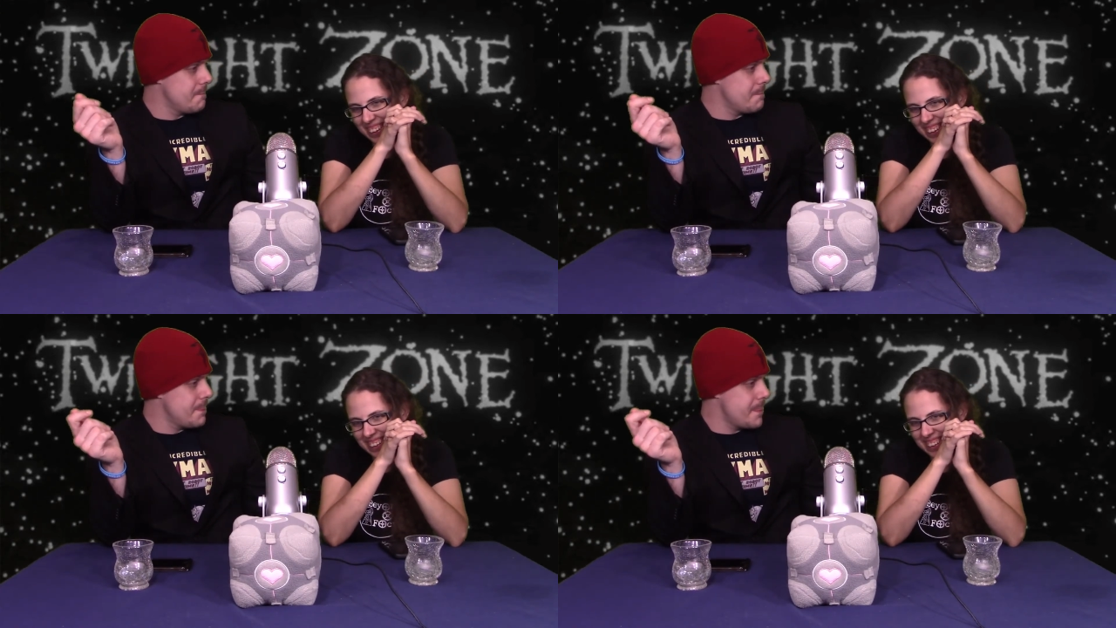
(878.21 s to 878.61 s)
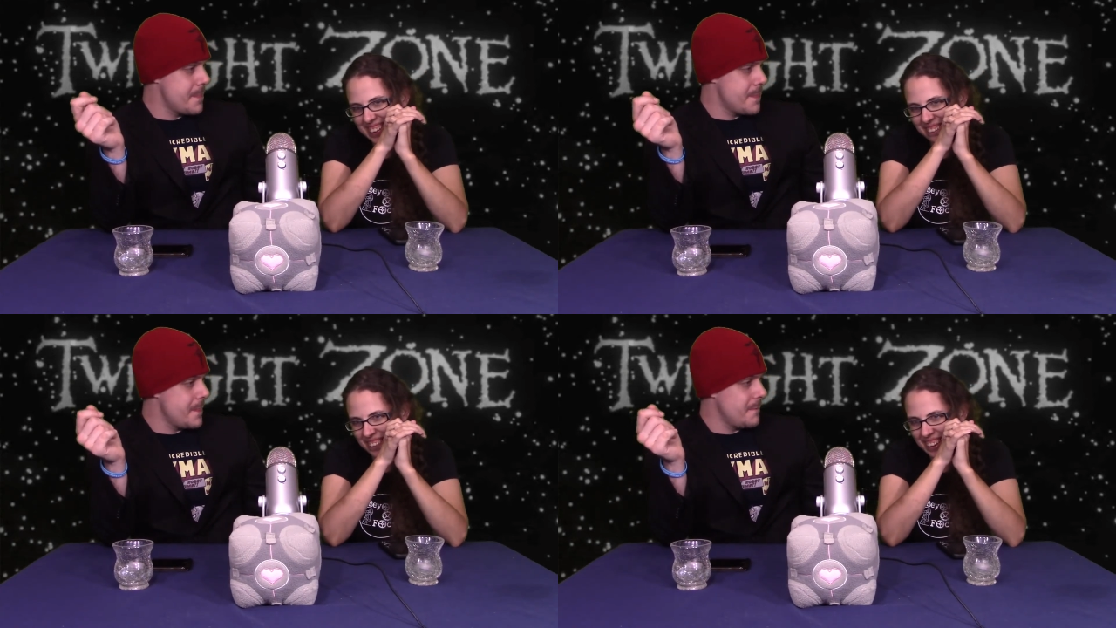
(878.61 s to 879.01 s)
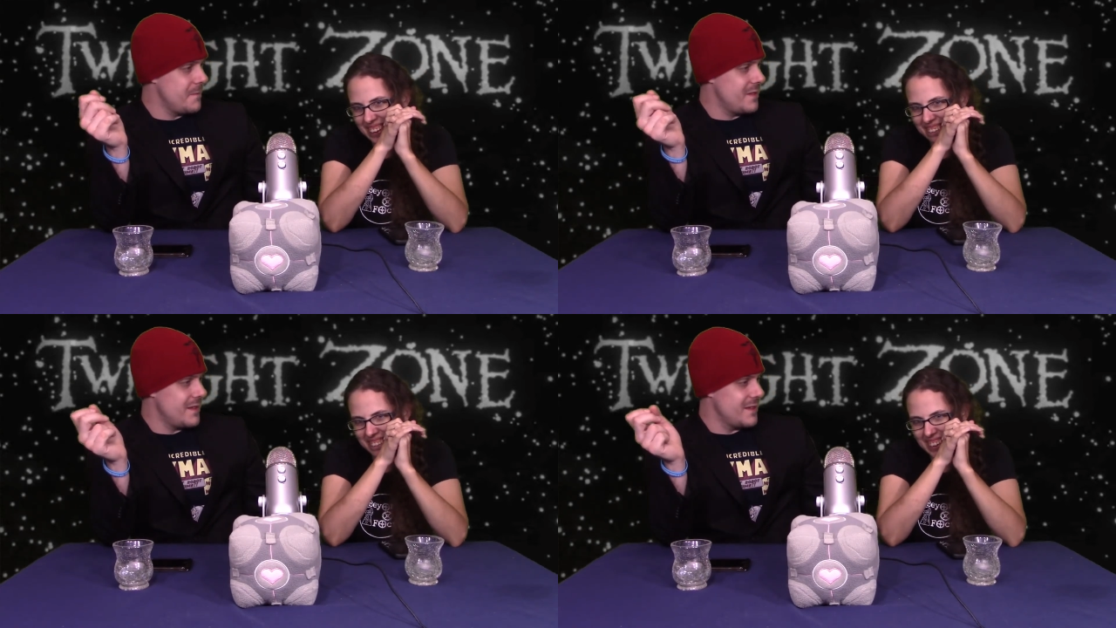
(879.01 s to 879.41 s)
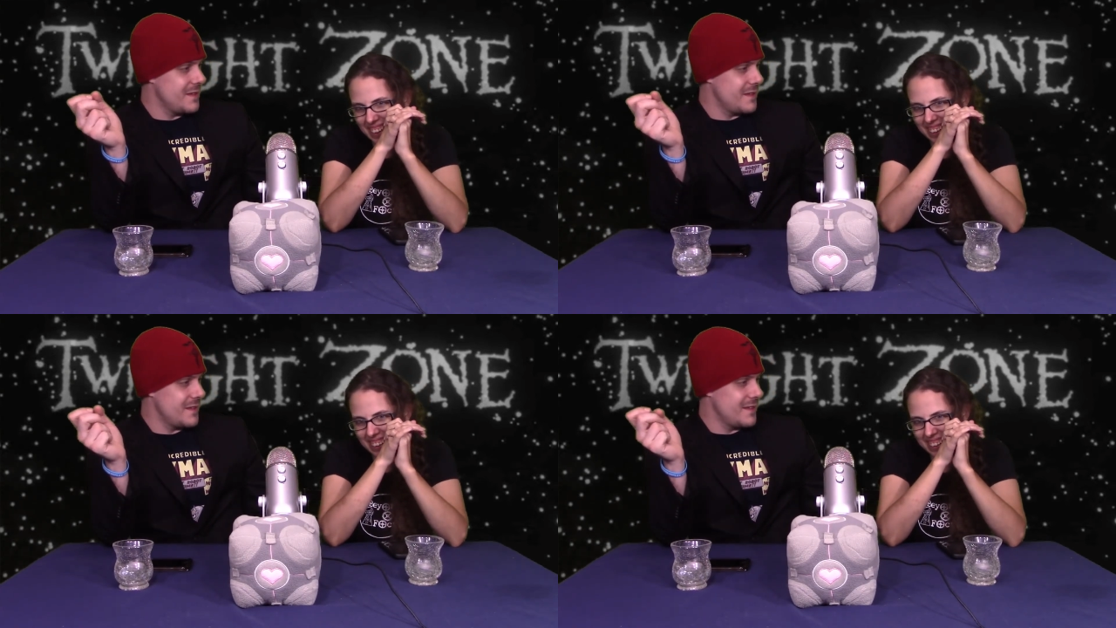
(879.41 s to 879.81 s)
Speaker 1: That's a different kind of
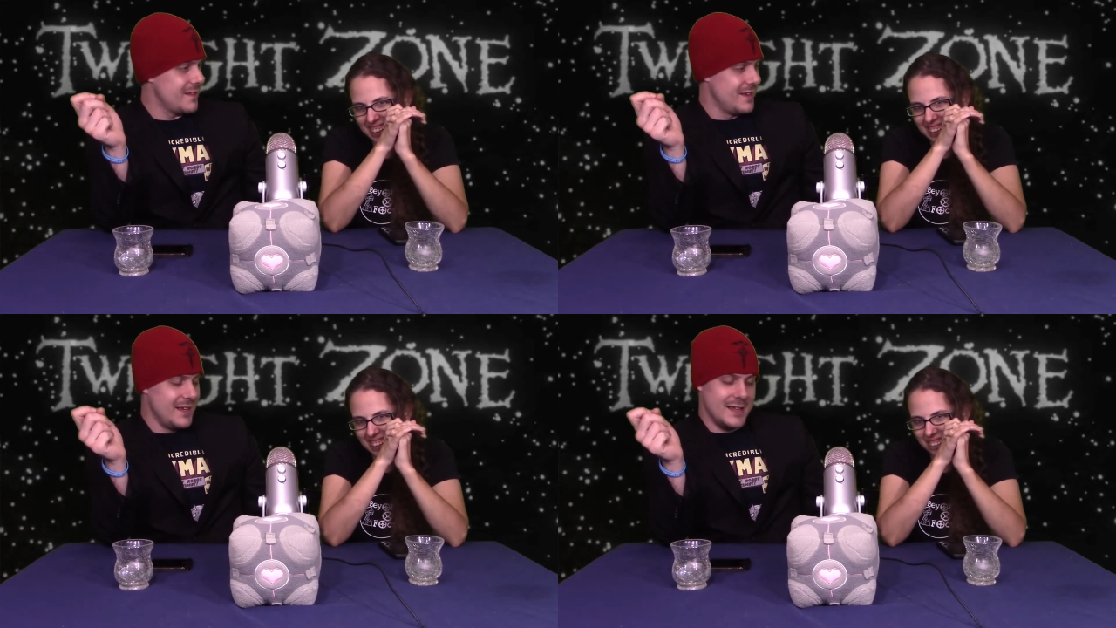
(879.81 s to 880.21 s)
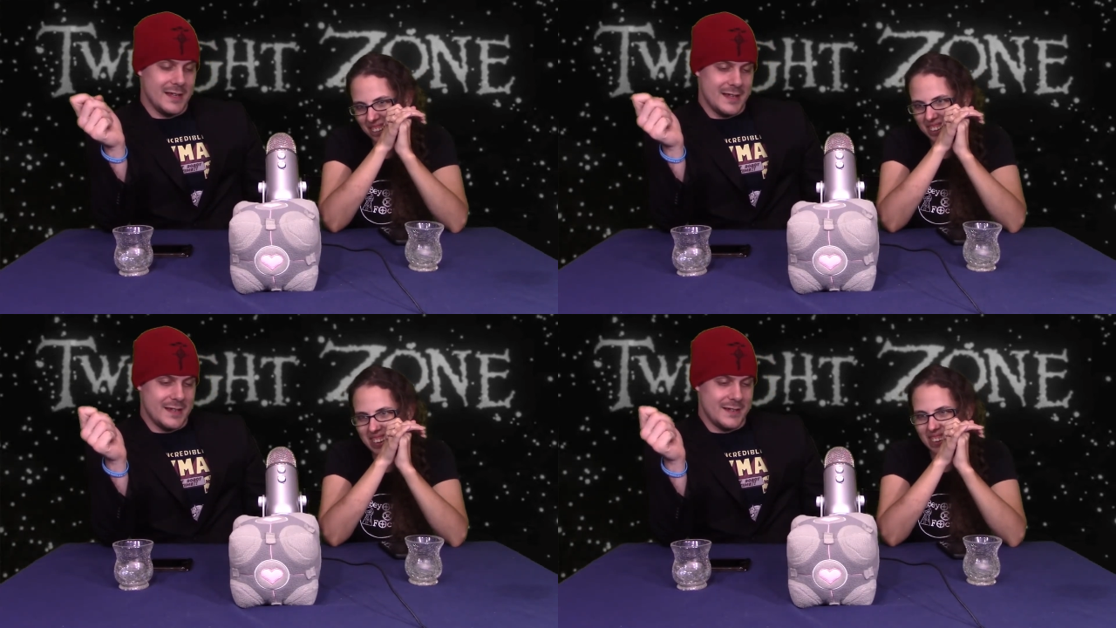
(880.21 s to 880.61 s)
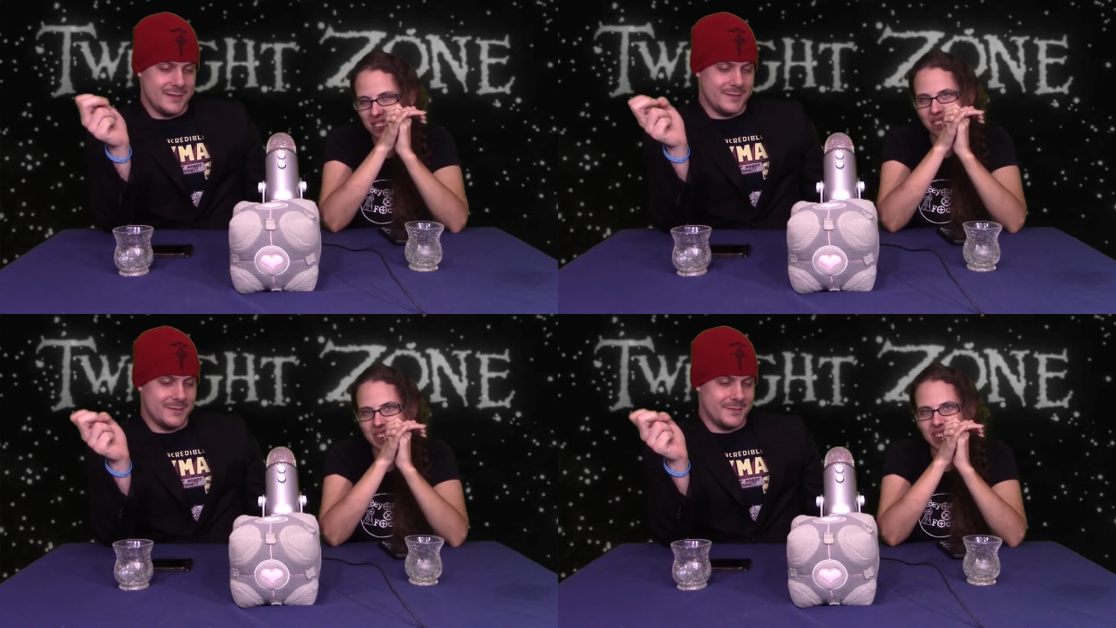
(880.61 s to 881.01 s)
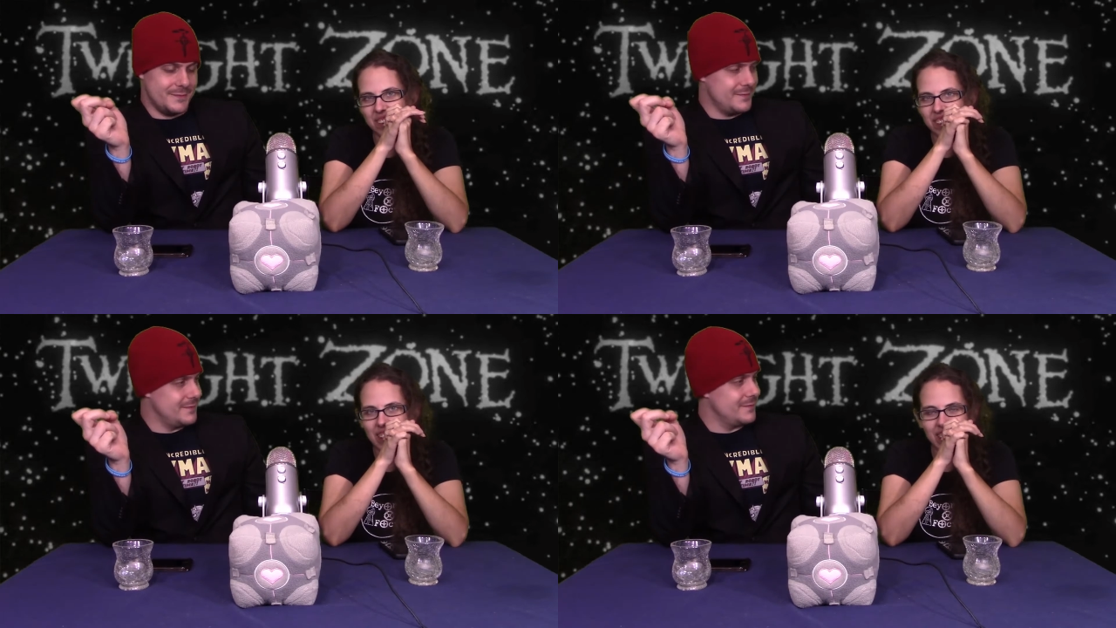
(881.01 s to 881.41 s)
death. What is it,
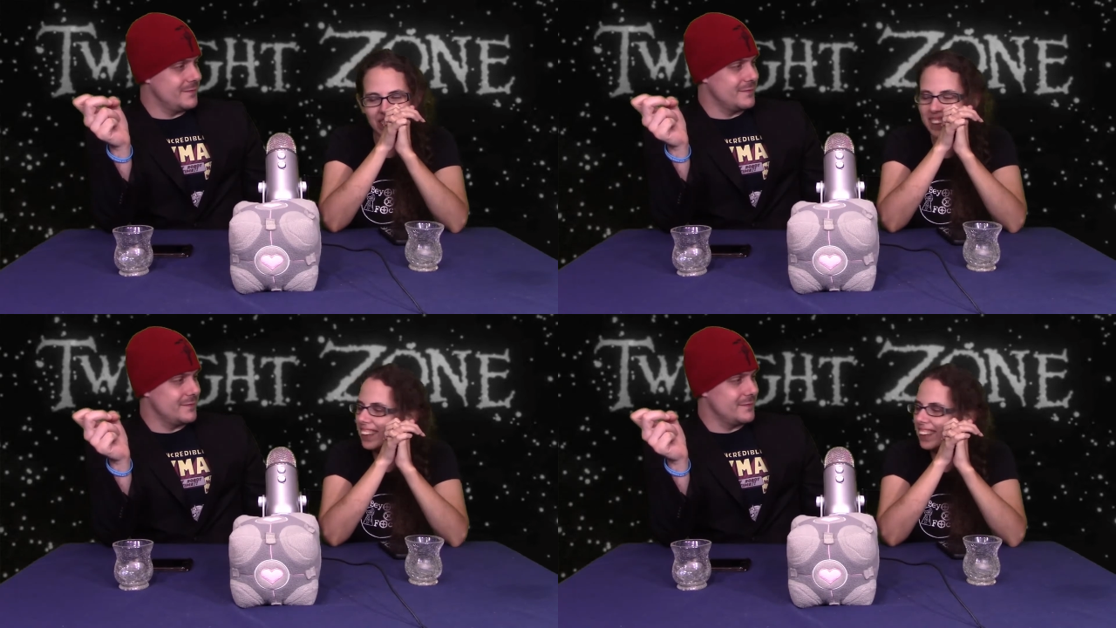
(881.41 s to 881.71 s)
Dorian Gray?